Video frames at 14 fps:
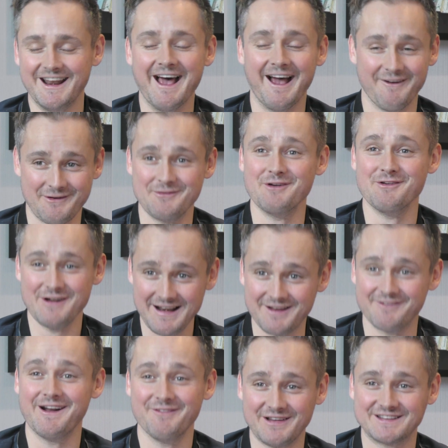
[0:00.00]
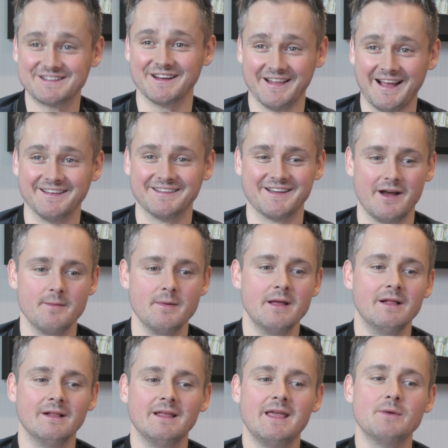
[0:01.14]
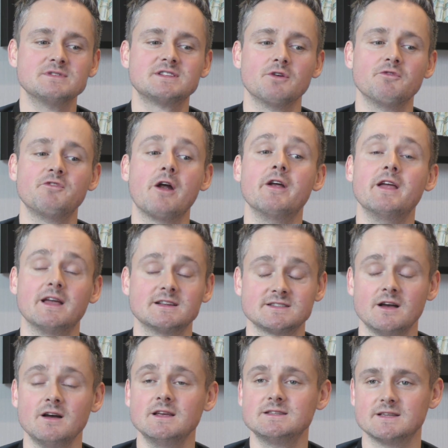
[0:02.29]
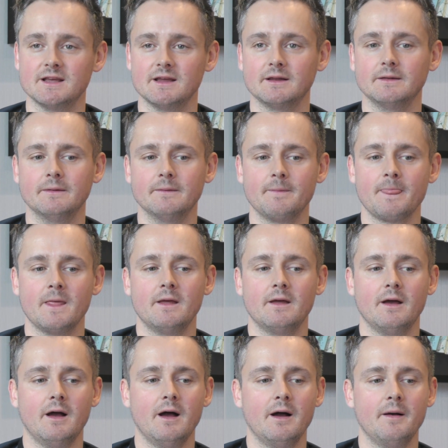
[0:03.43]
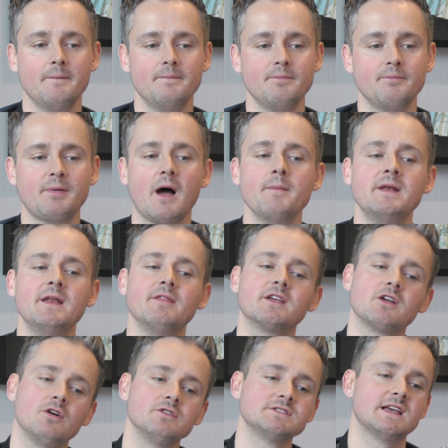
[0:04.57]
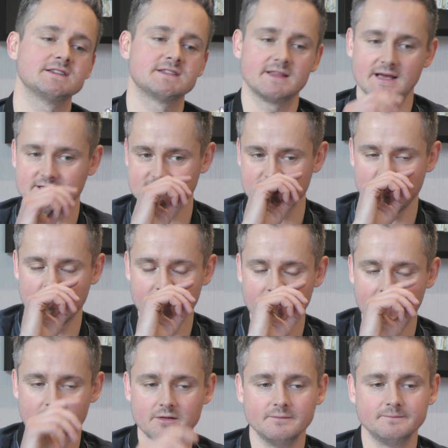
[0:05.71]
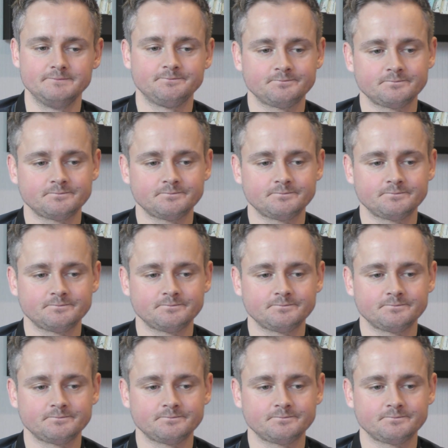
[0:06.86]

you know, we mm. were really rubbish at that time, it was still very exciting. Mm. Um, but I mean, in the context of that song, you know,